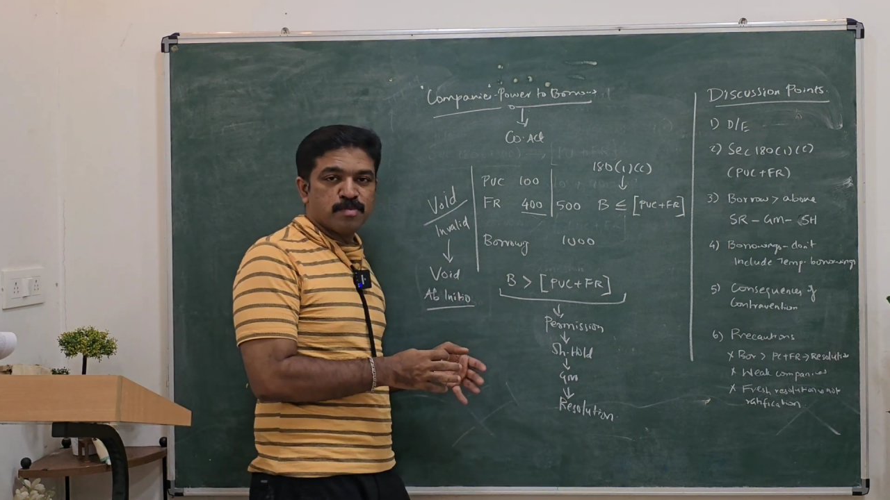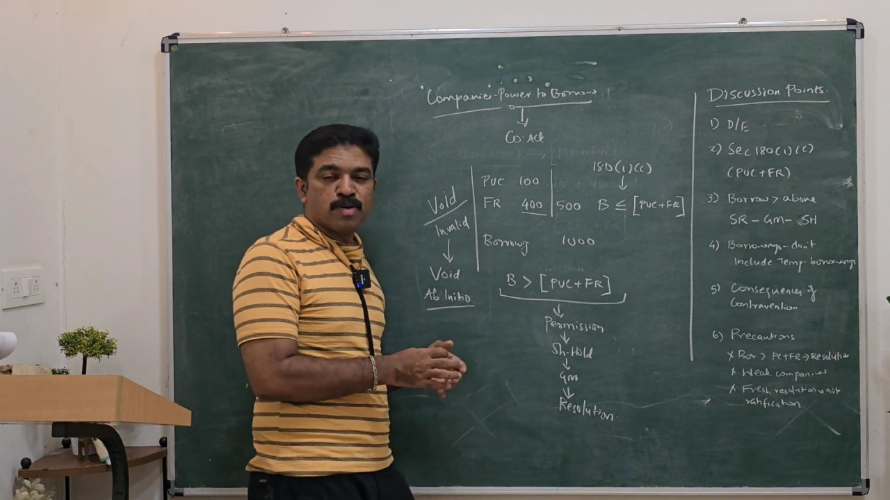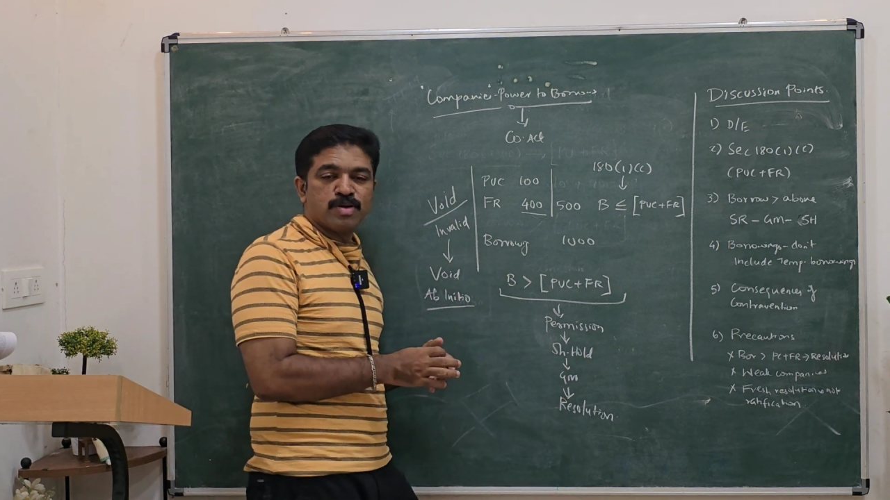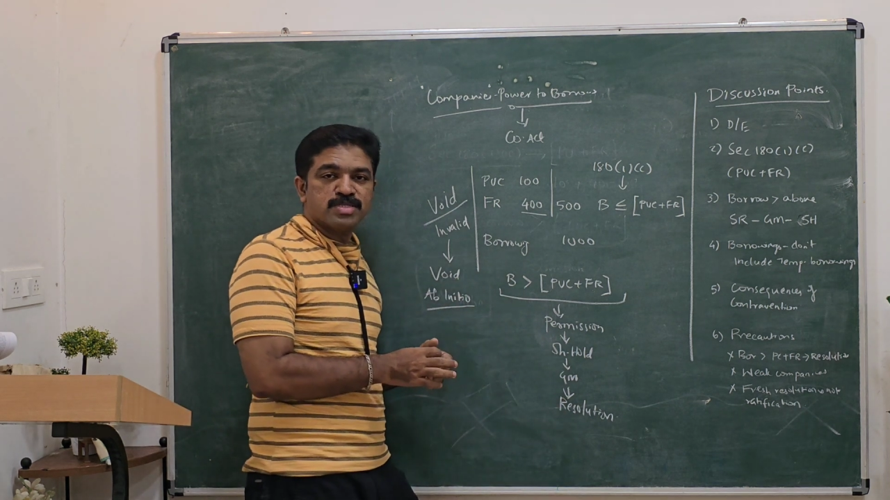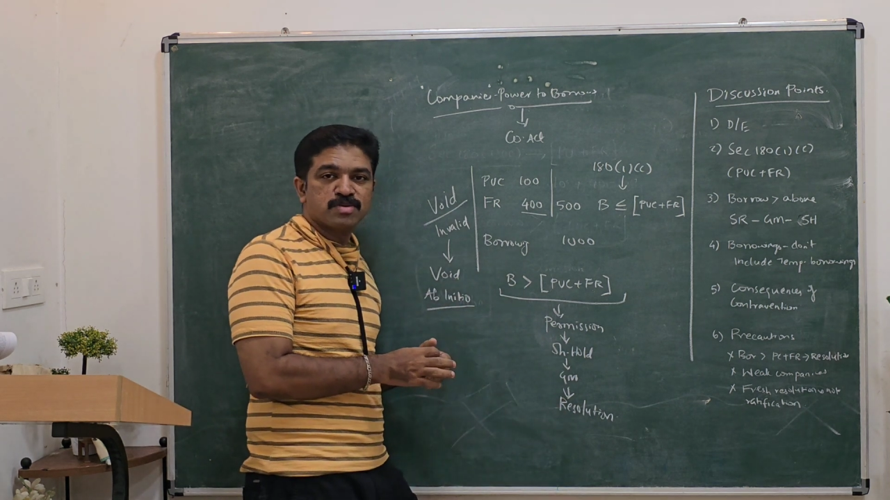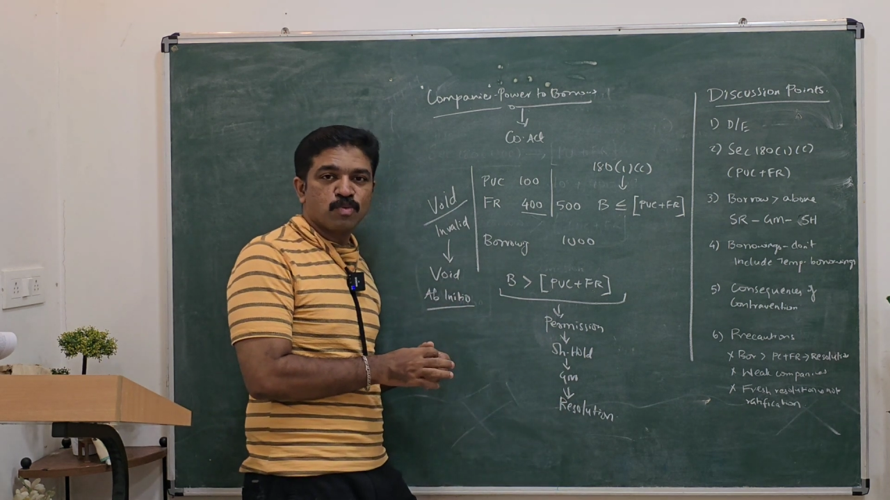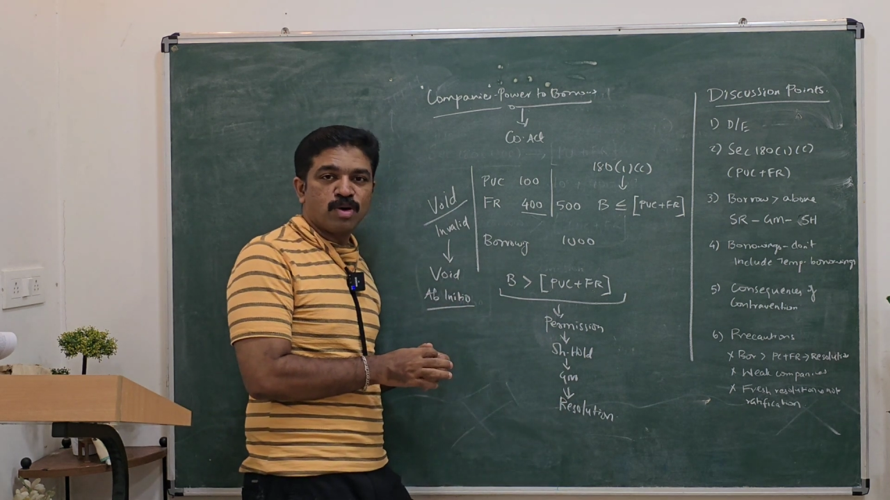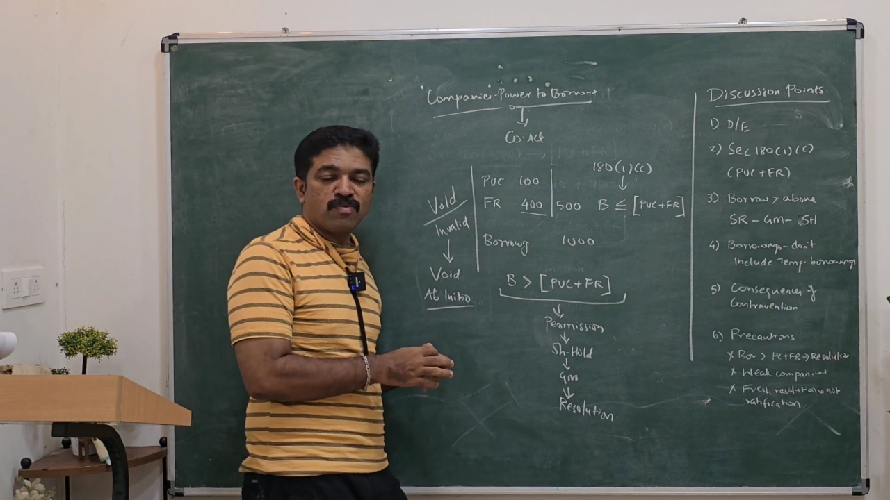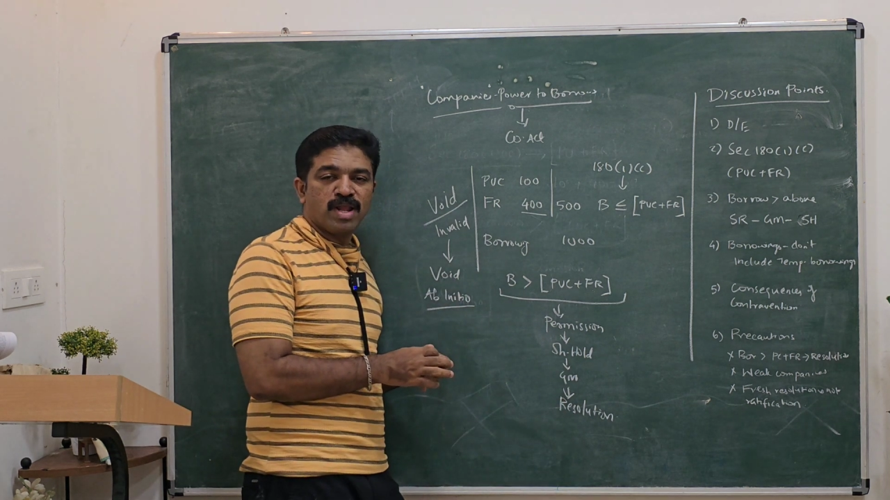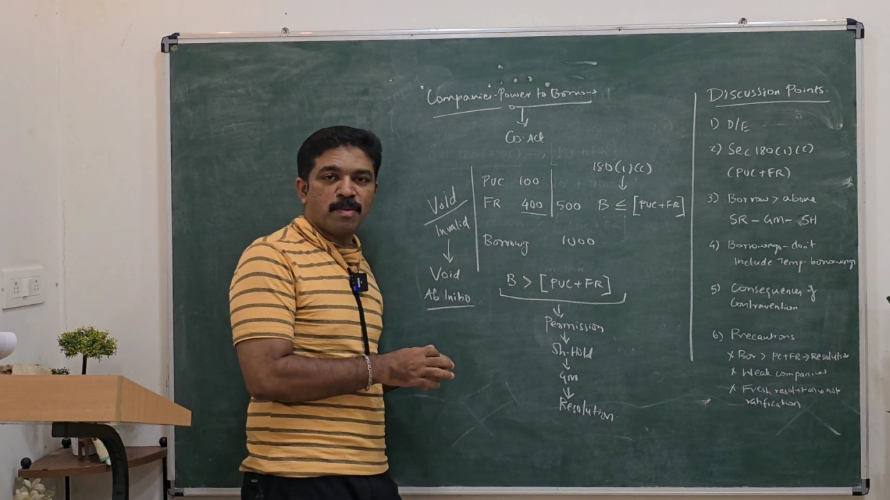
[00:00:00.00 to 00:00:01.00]
because
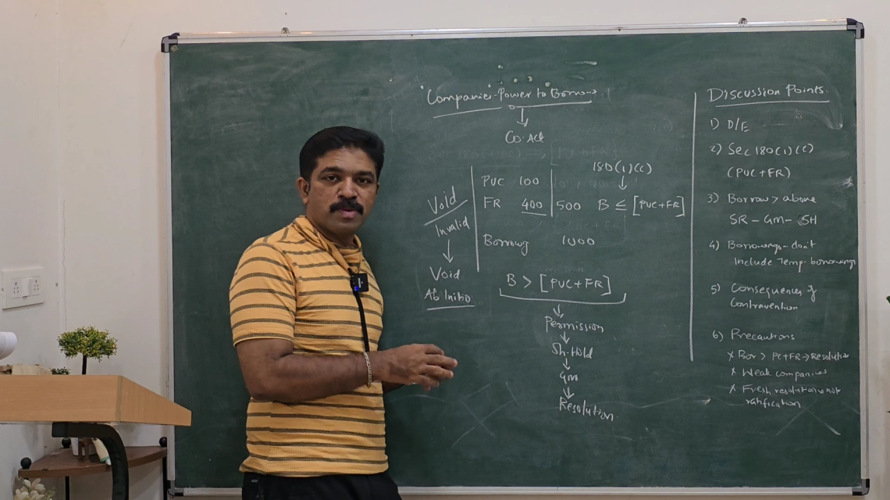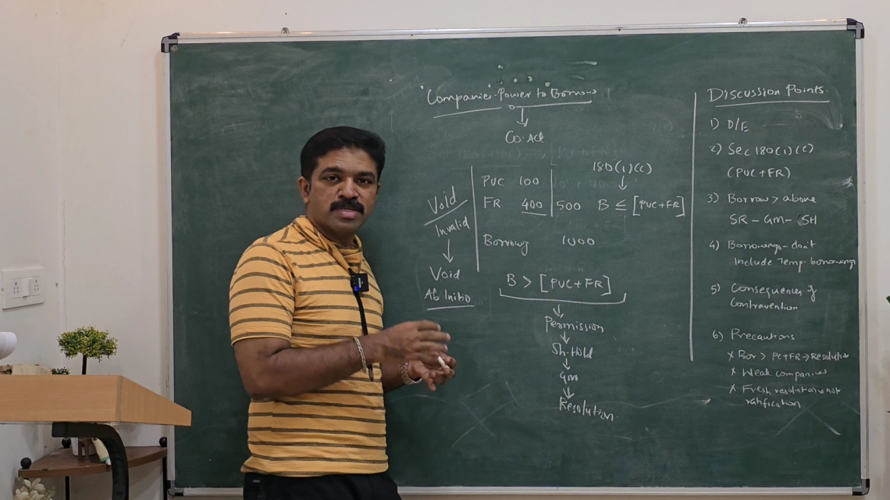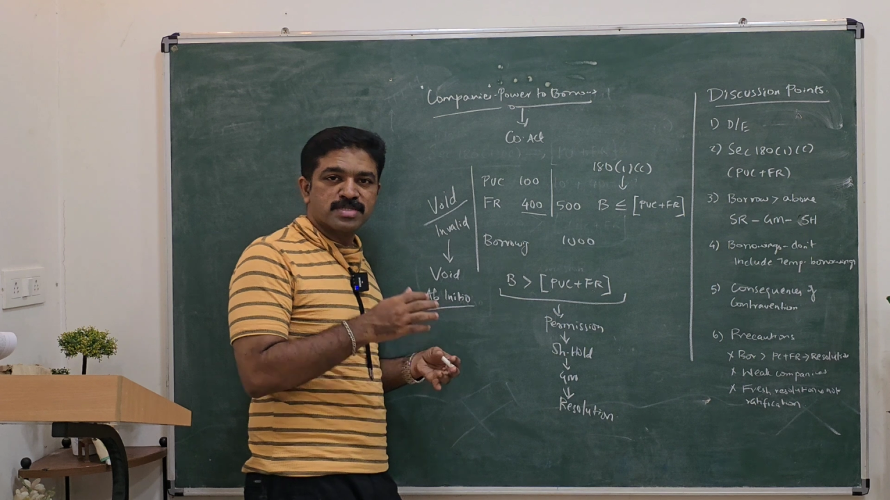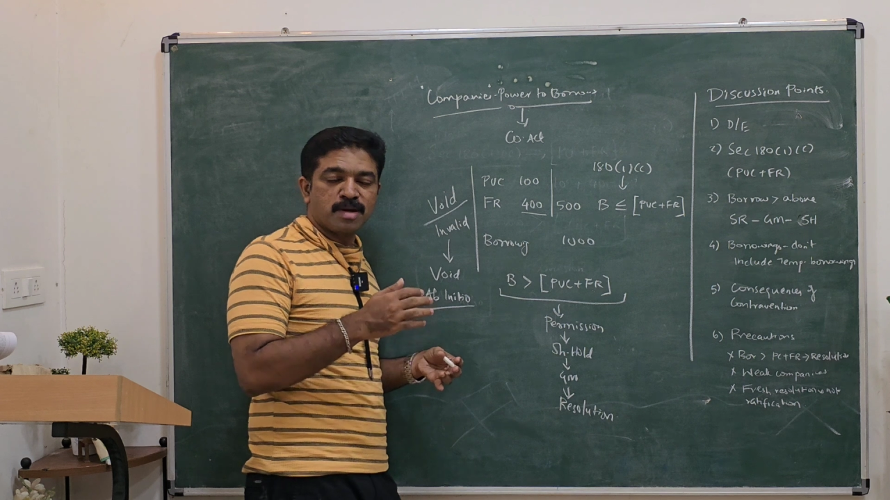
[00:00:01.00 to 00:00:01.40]
what will happen is